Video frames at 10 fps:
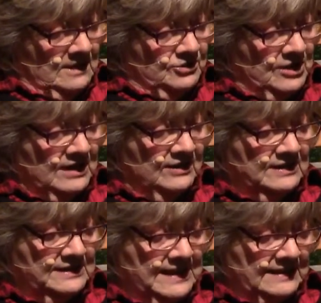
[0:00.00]

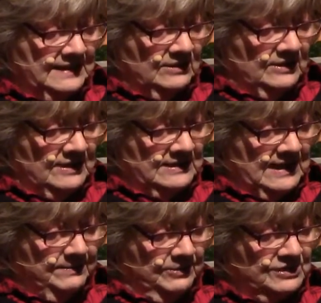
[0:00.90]
Jonathan sat down at the
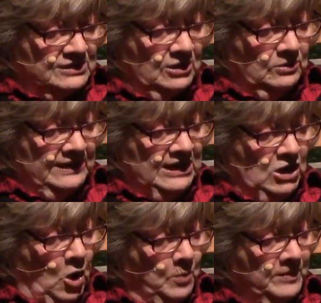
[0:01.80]
table. Slowly,
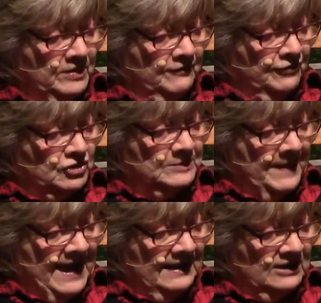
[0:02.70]
he opened the first
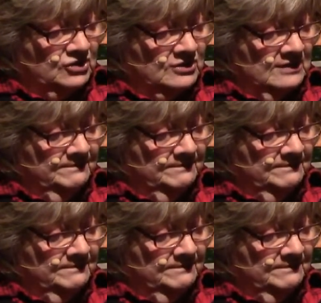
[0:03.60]
package.